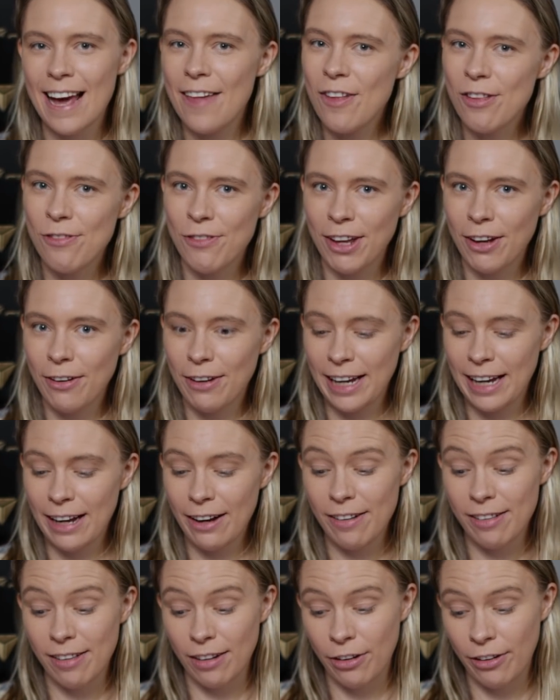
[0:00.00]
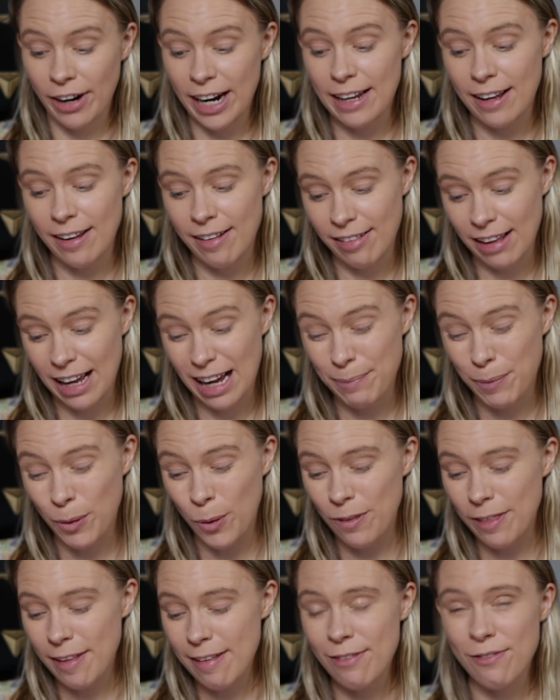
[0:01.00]
And this video here is a great
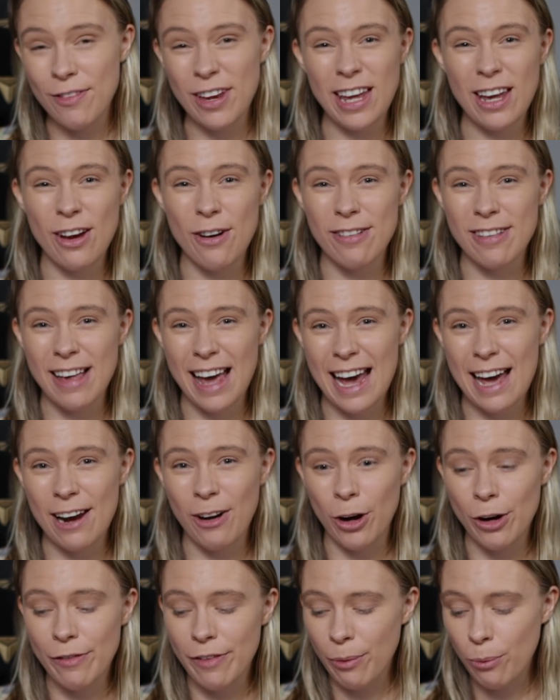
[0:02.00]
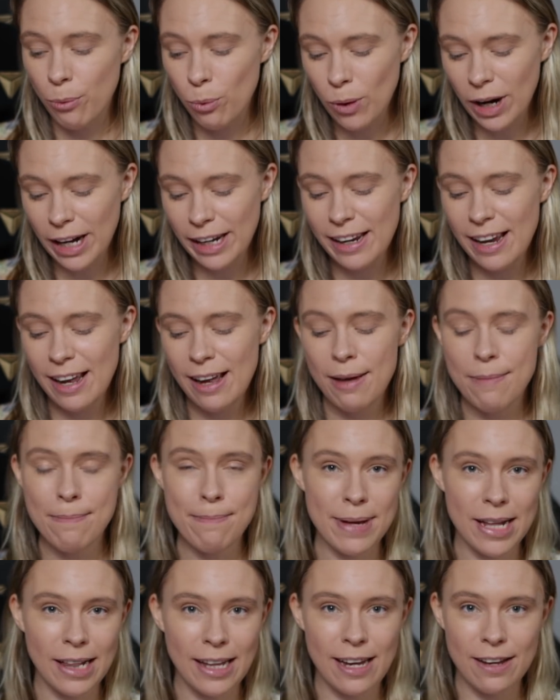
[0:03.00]
example. This video has had over 1
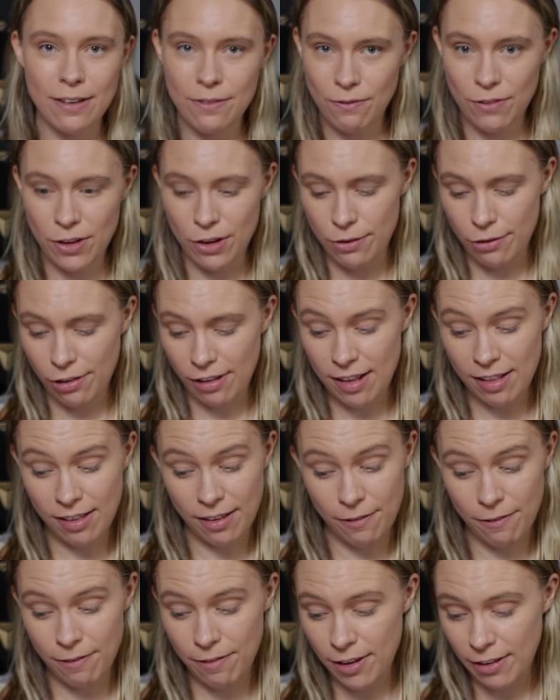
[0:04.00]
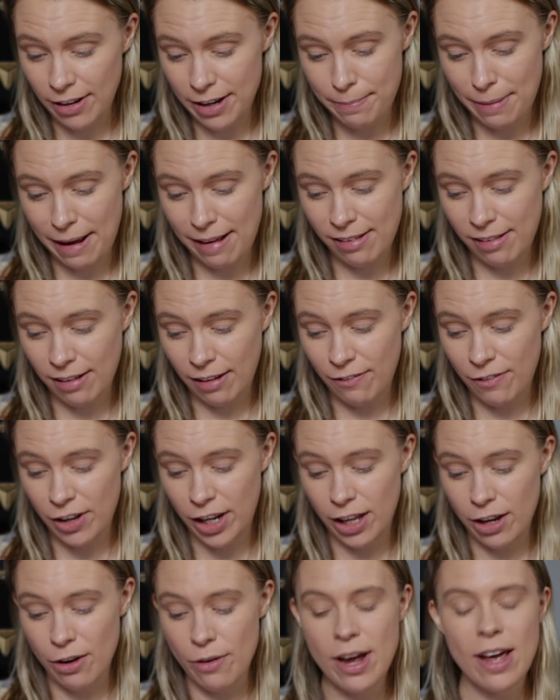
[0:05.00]
million views. It's a very basic
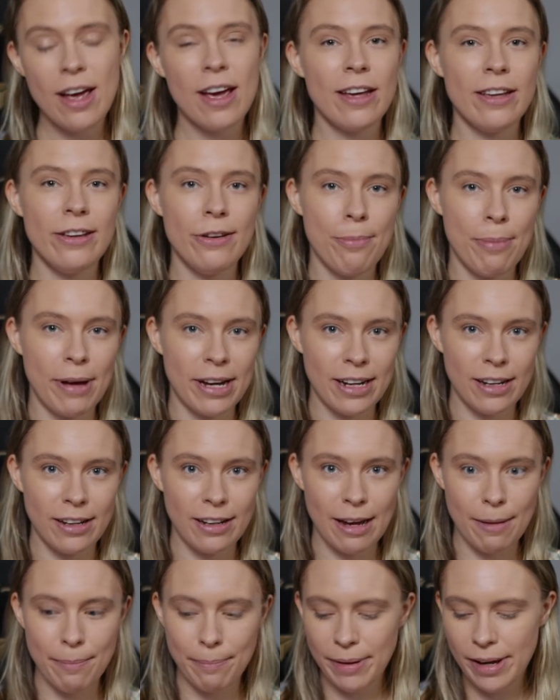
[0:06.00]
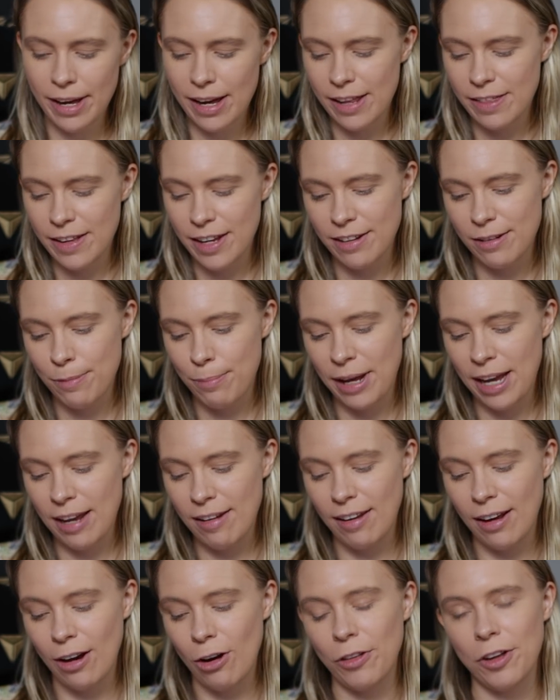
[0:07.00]
video. You pick a number and then
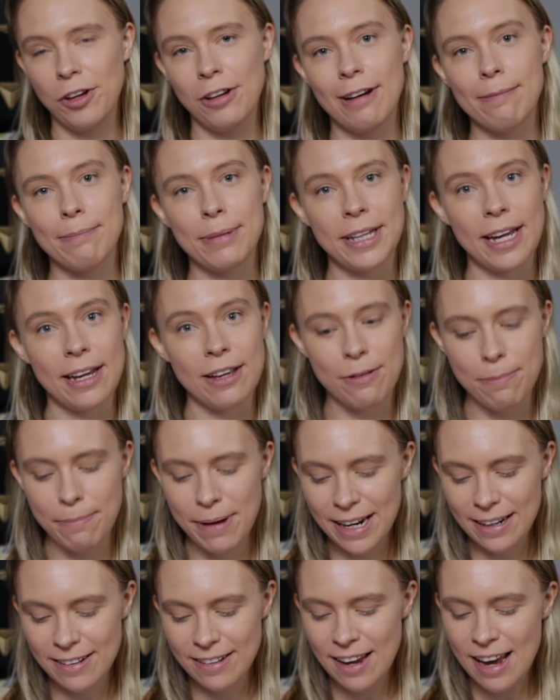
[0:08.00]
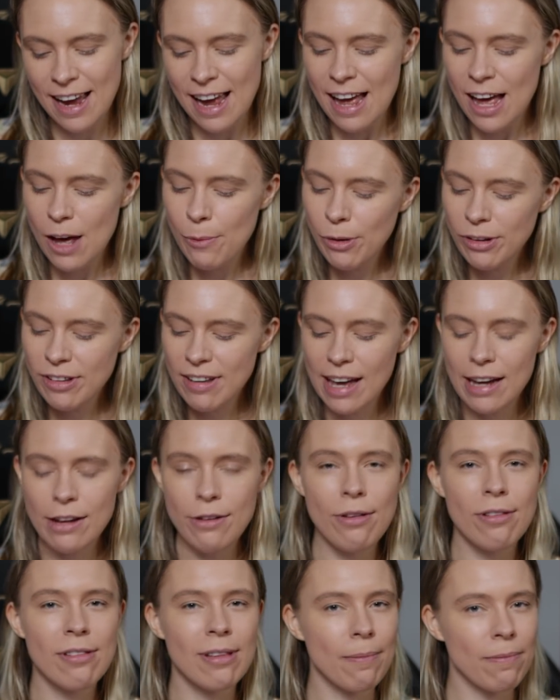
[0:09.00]
depending on the number that you picked, it will tell
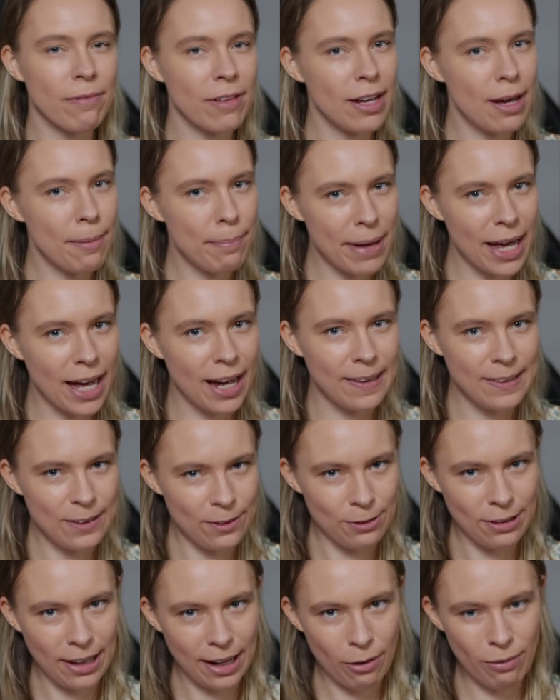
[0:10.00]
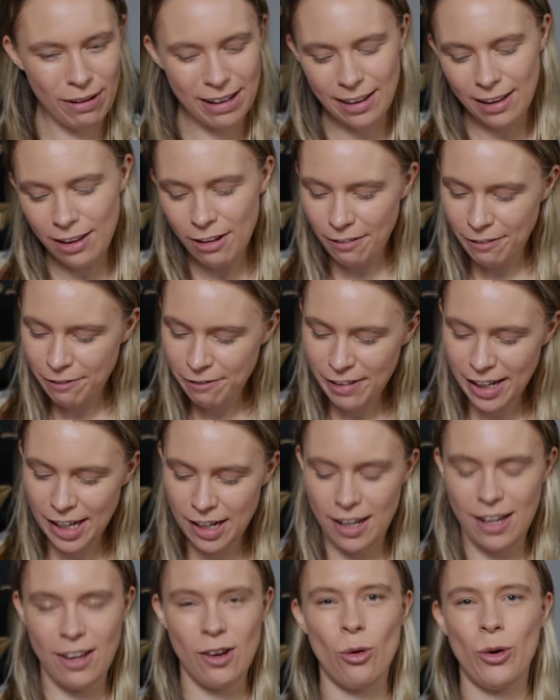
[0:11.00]
you something about you, like whether you're
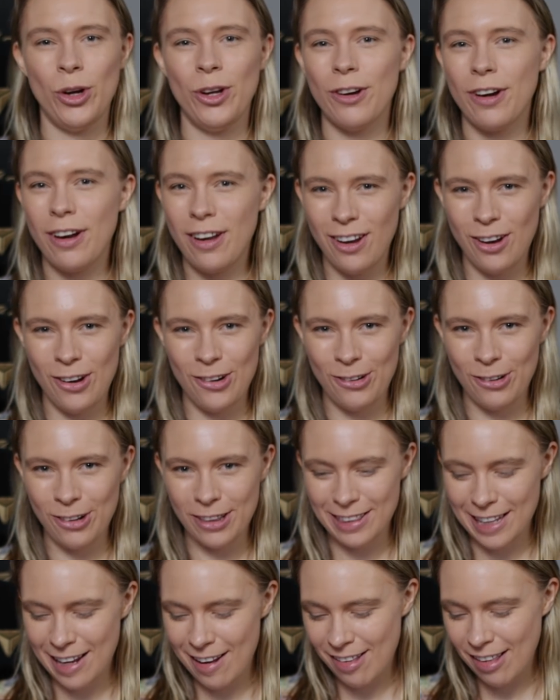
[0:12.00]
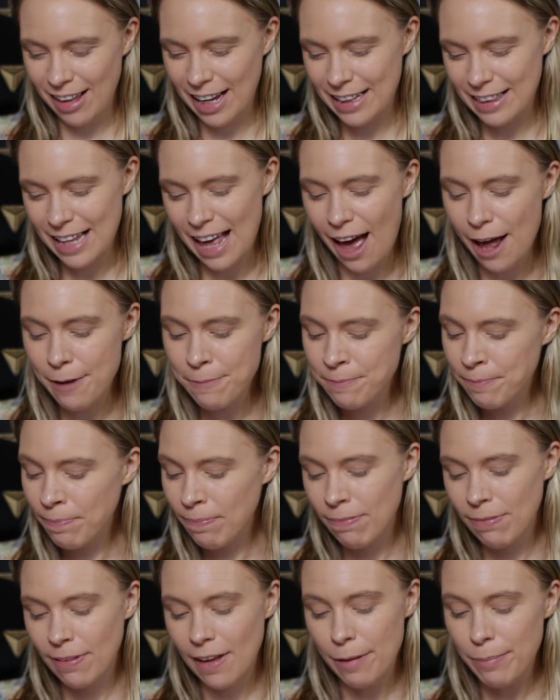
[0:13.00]
funny or you're cute or things like that.
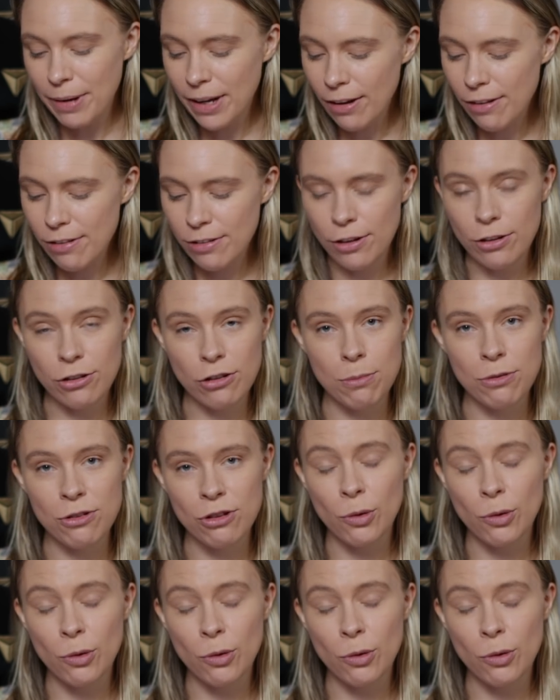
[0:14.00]
And because YouTube